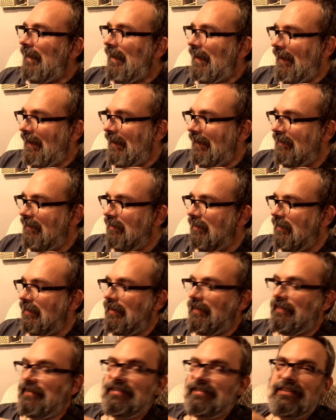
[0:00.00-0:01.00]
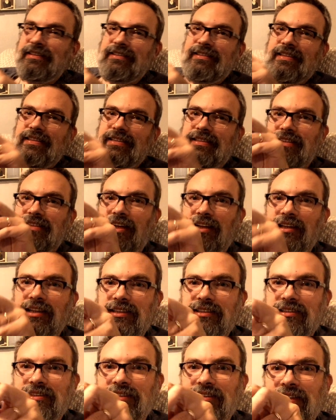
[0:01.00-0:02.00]
And this is The
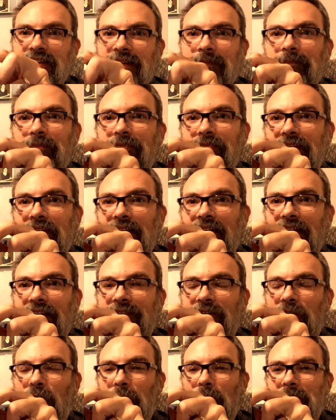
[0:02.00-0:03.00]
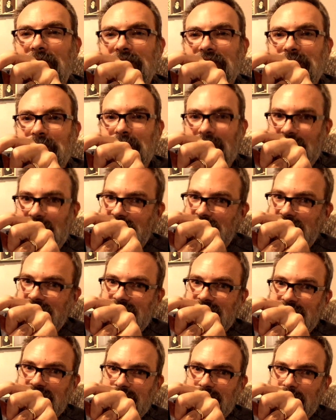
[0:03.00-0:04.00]
Solace of Open
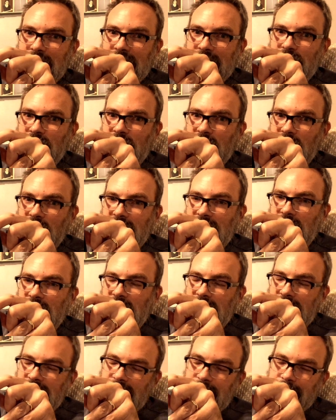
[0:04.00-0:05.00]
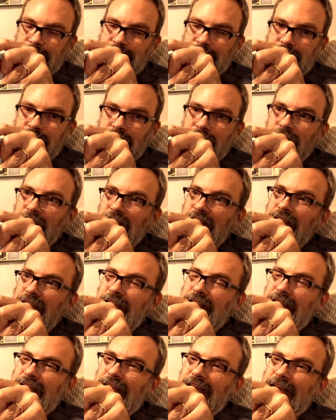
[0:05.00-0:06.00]
Spaces by Gretel Ehrlich.
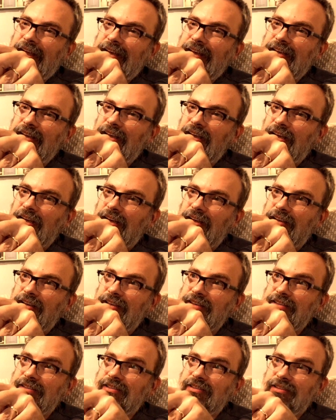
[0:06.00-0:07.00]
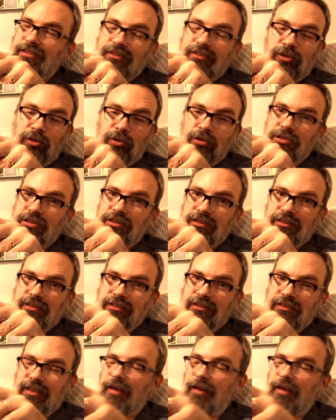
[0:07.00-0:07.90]
And it's gorgeous.